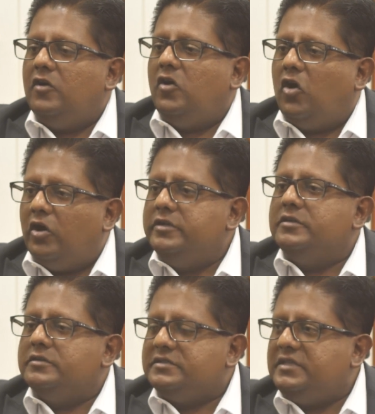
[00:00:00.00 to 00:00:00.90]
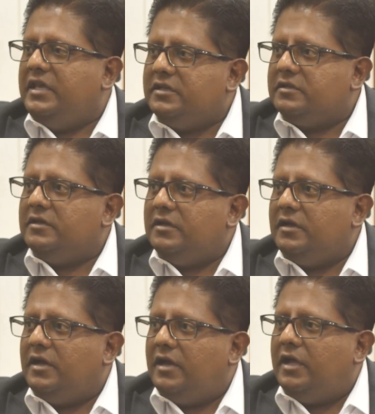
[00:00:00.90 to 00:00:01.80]
on state
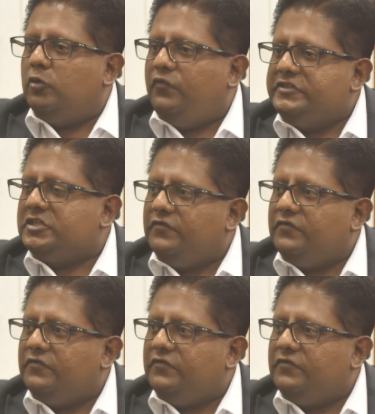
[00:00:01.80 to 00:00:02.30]
and official